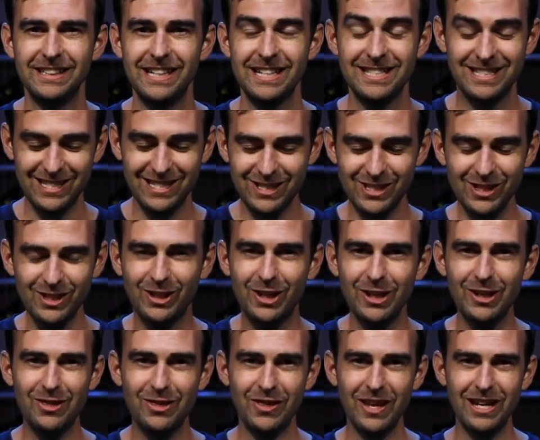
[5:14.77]
It's such a
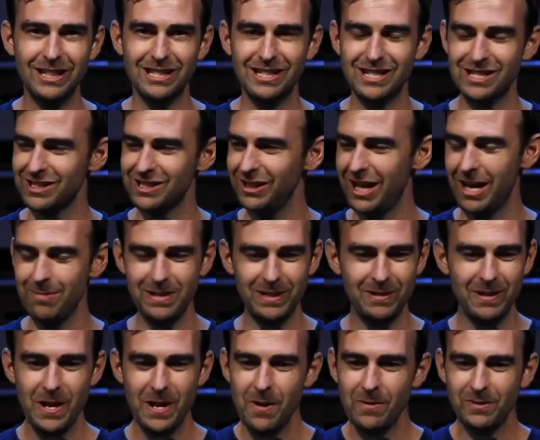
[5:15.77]
good thing to just, I
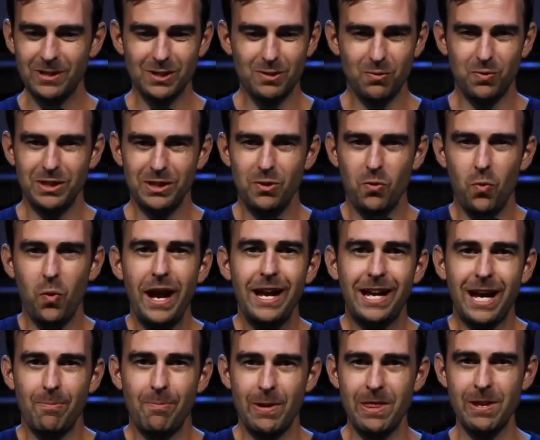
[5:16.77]
mean, just when you
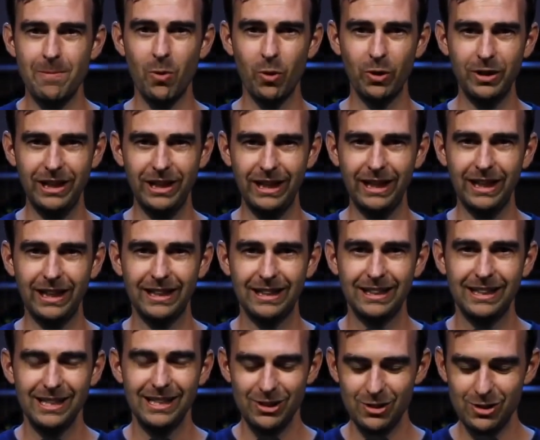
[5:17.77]
wake up in the morning,
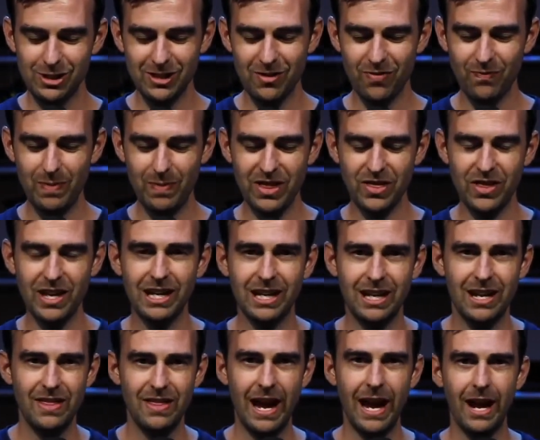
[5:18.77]
you should be
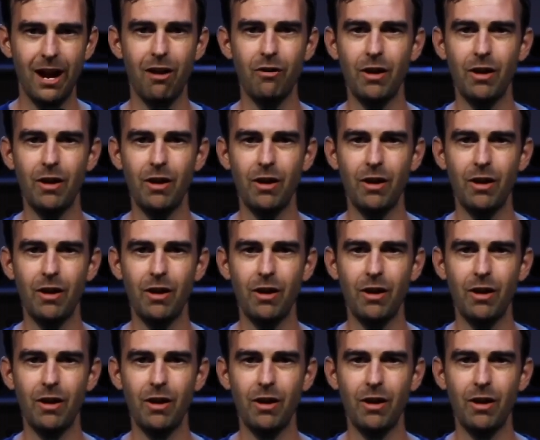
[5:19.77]
thinking of that.